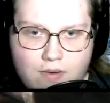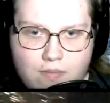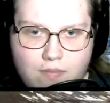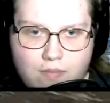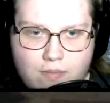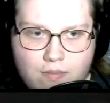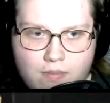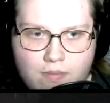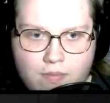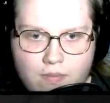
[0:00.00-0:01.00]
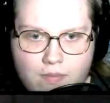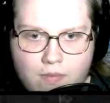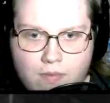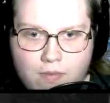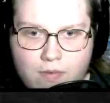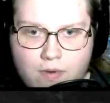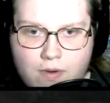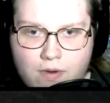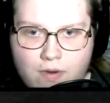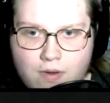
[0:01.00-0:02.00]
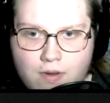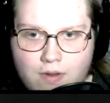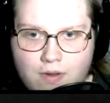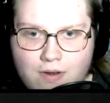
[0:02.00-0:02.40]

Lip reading: [no speech]